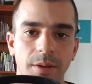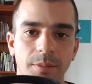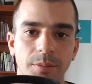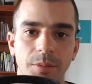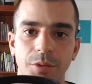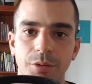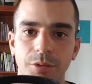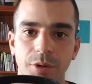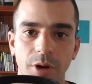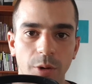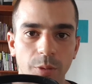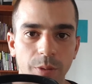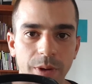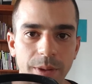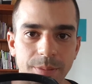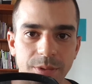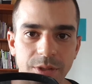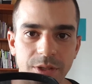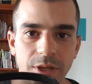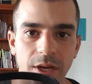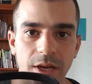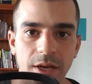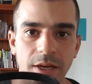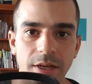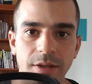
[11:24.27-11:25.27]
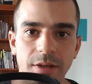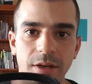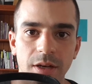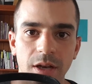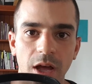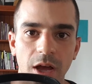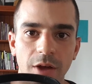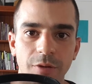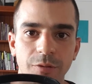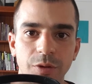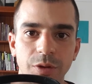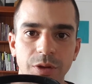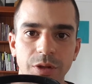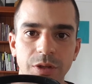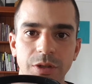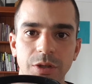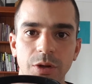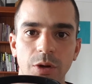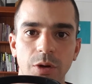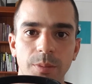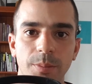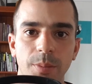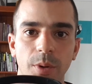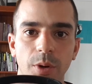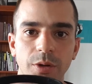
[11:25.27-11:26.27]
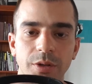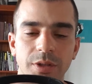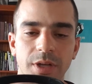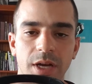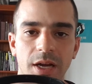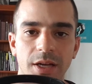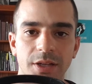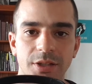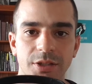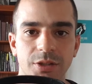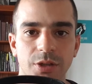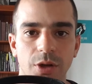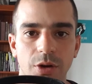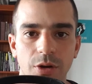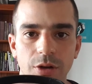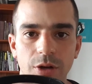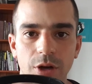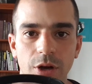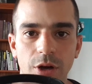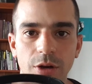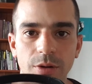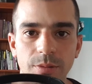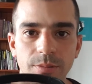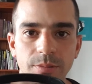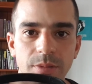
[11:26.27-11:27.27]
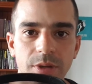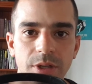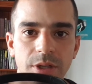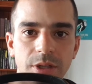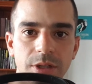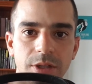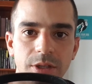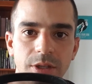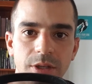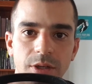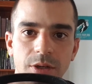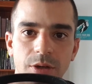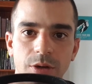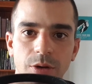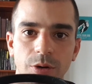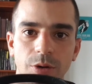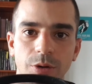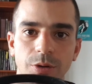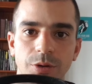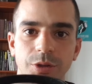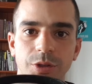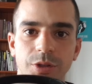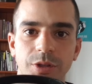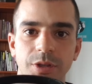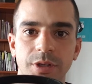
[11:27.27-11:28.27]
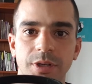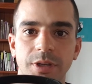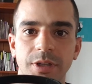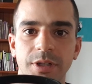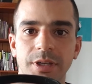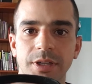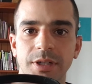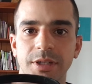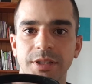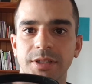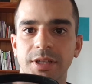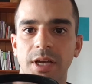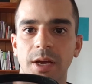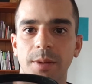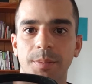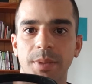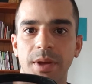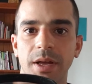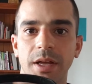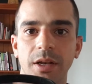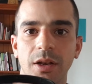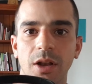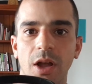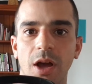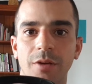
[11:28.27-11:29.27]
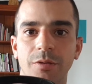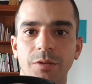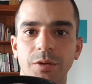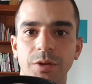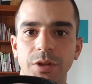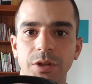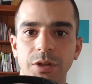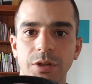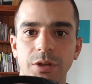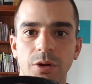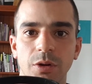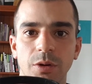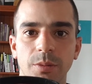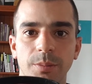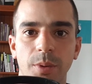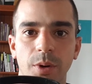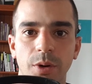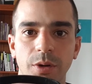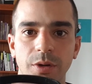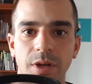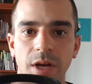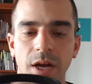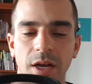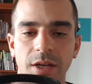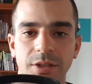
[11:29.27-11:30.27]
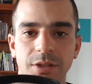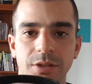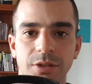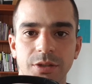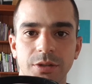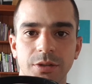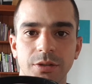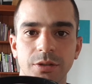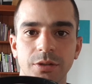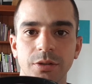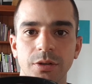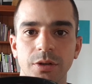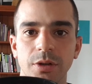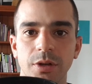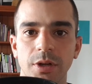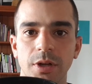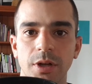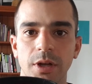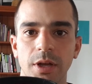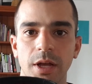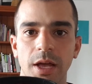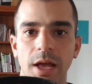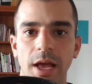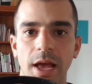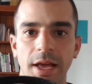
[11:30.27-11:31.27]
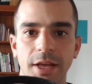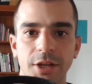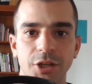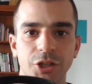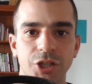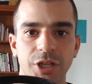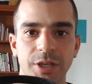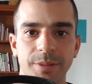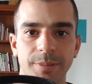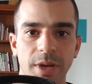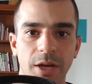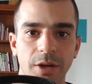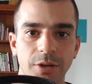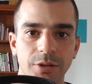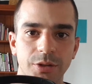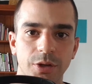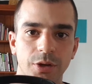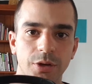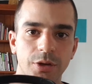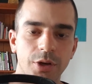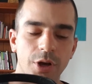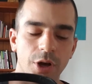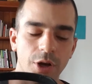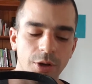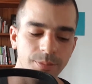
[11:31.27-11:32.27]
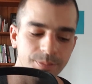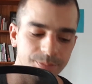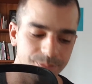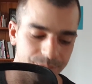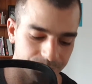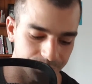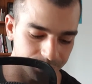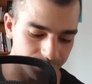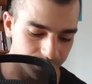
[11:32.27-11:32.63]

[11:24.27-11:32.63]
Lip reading: through our website, laughwithyourdogpodcast.com, or you can hit us up at laughwithyourdogpodcast@gmail.com.